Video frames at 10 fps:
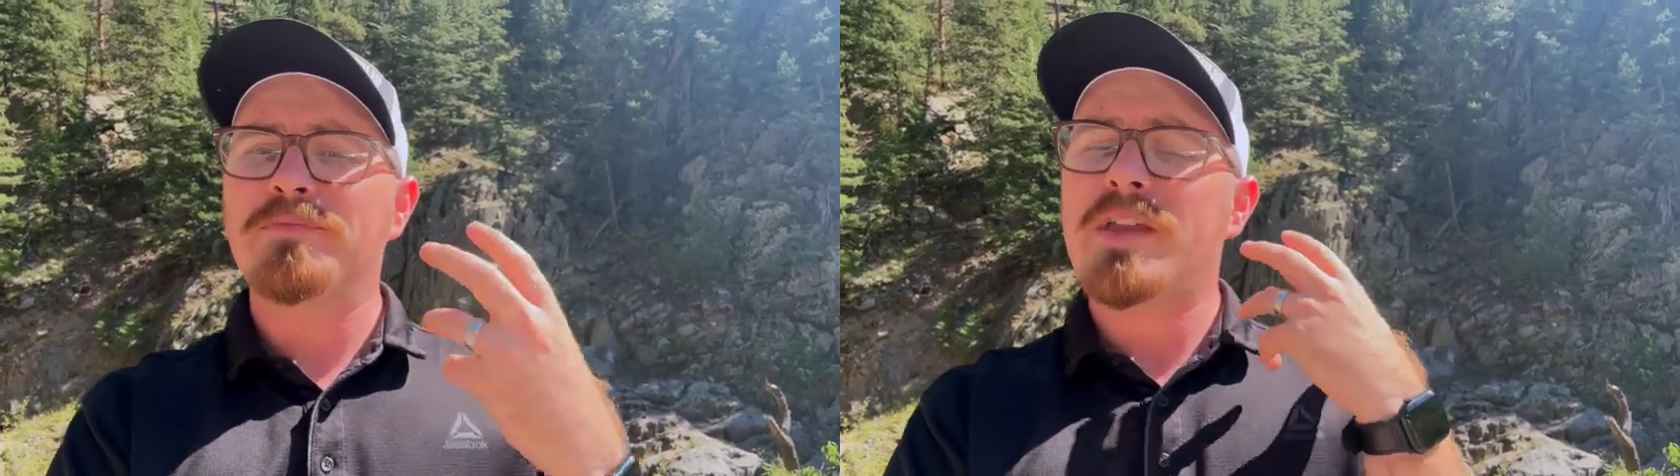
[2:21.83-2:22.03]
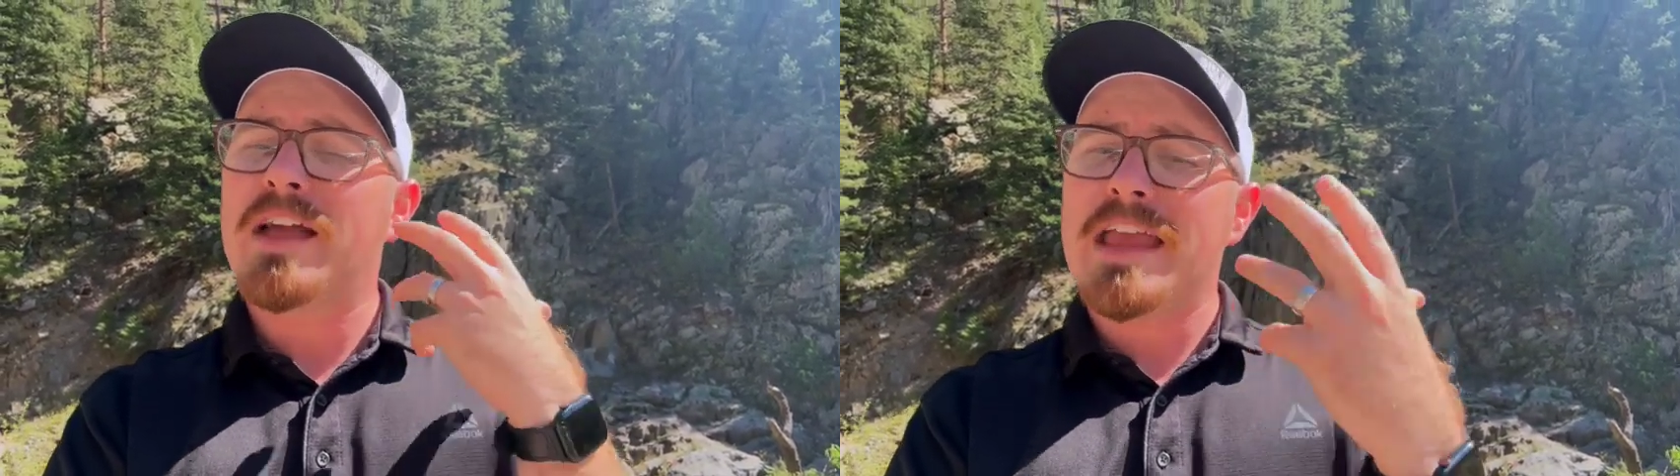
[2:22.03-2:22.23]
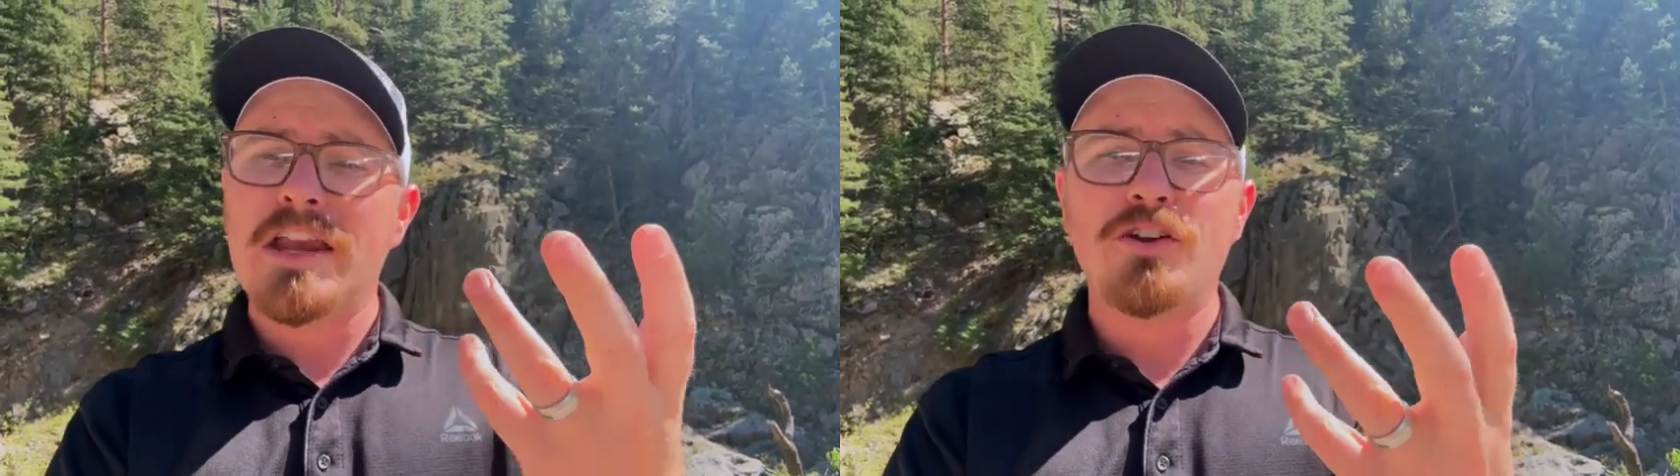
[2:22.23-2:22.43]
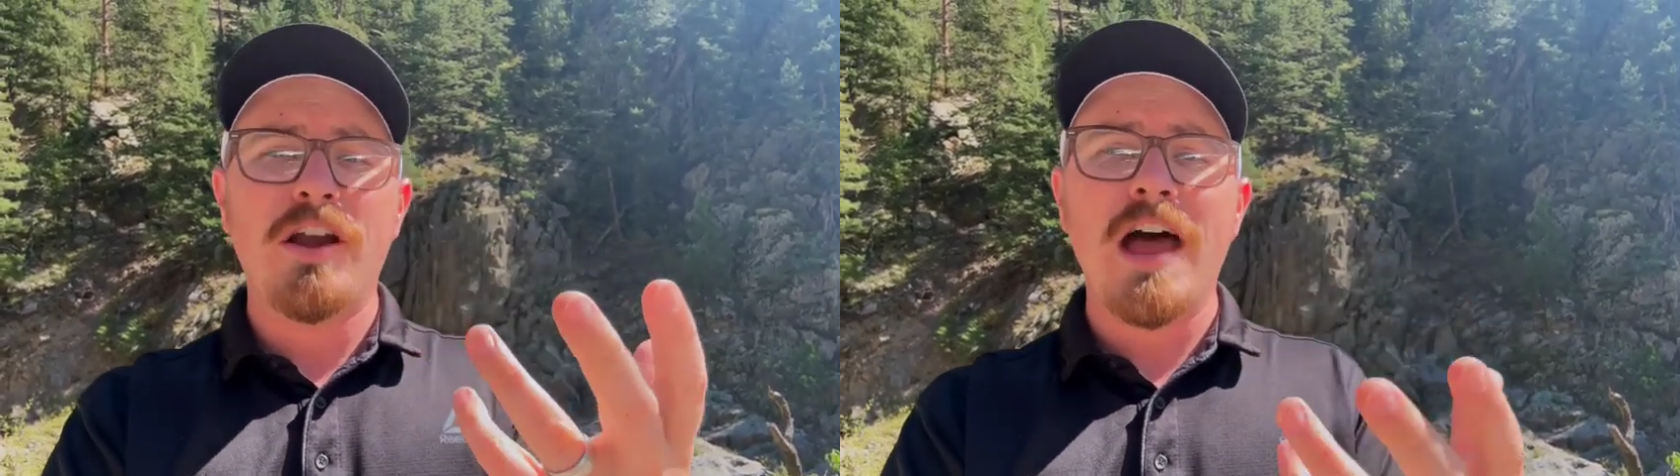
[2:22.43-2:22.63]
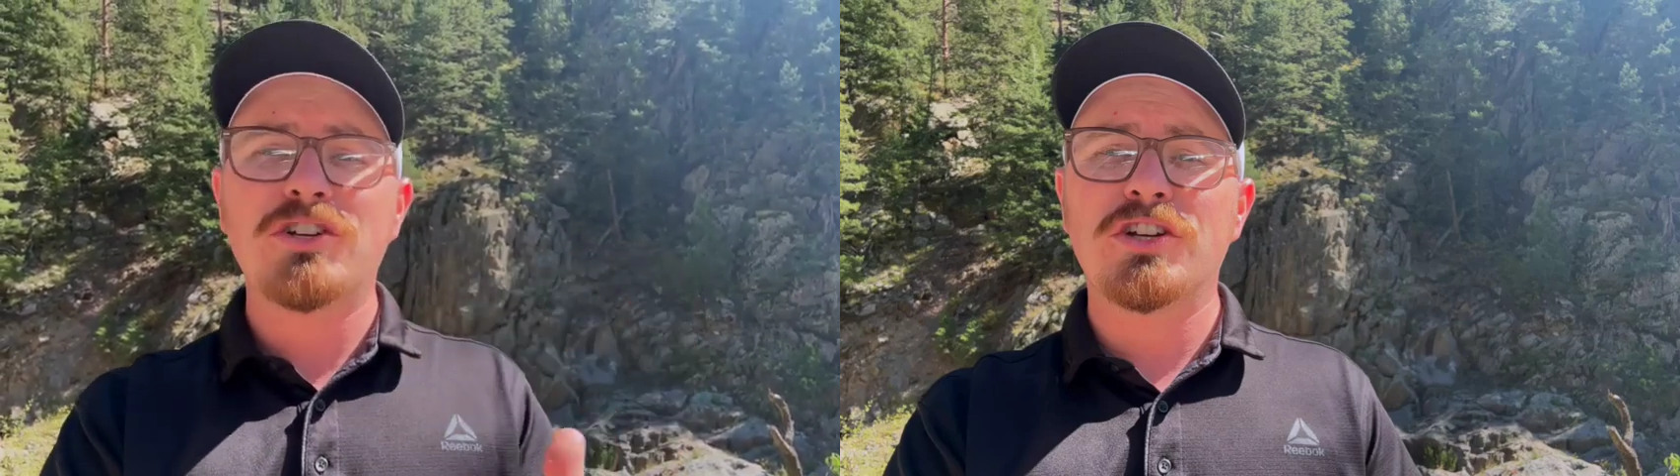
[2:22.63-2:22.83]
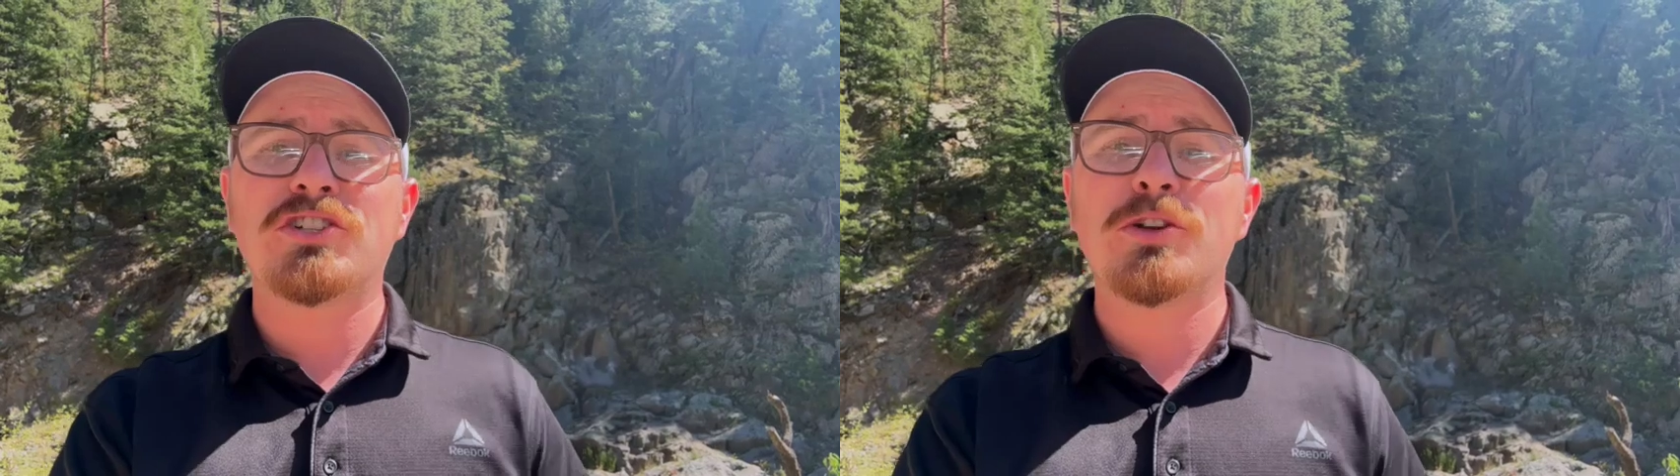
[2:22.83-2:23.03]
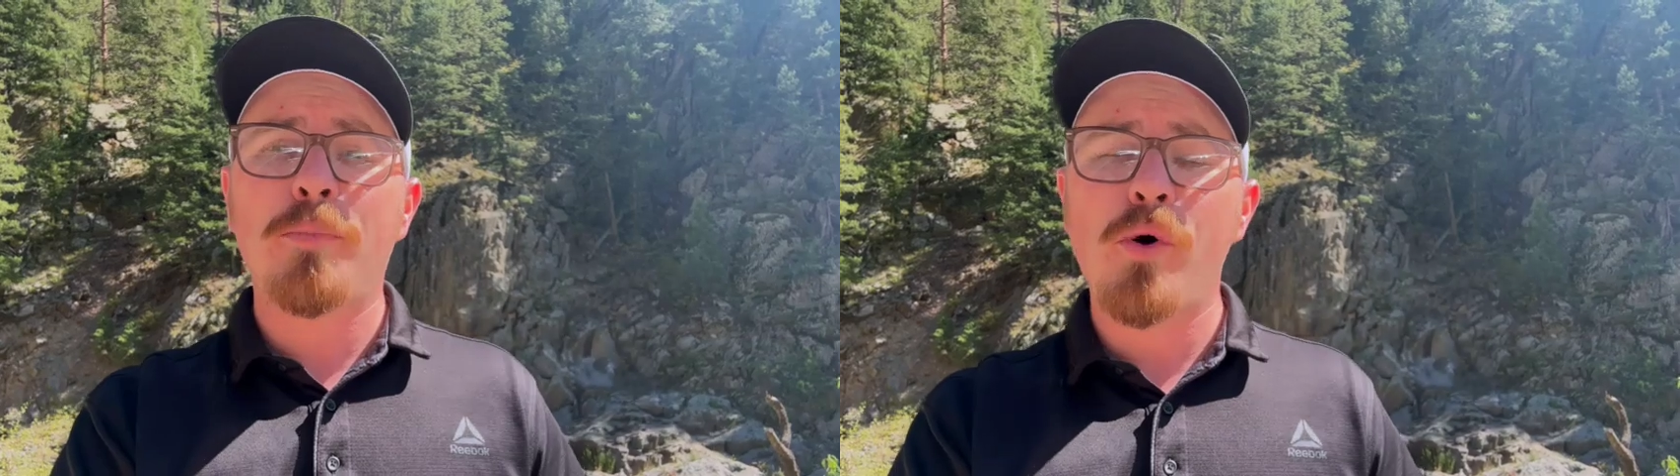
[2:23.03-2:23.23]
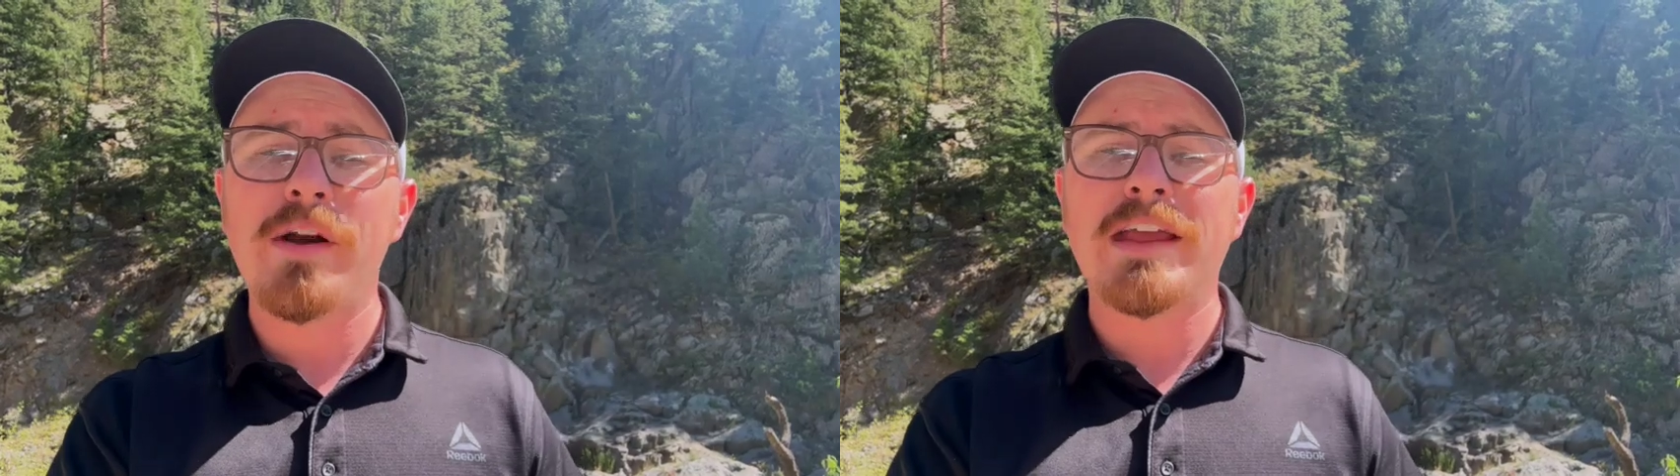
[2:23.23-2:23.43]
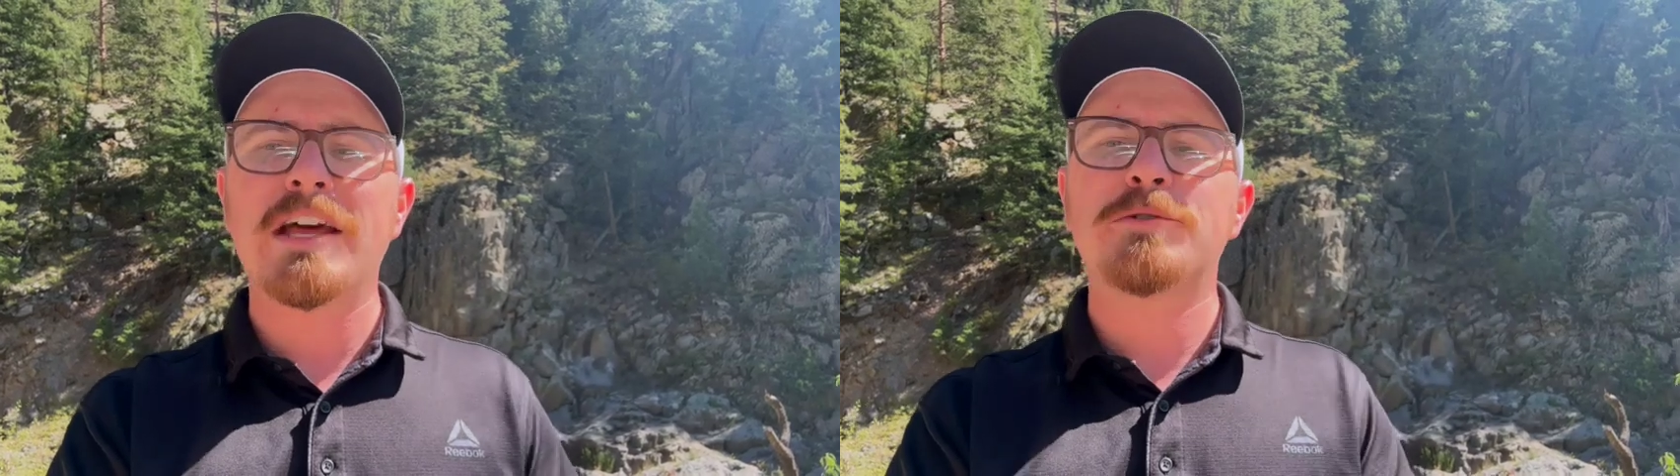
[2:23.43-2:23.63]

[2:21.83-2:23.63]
Again, you're not just supporting us,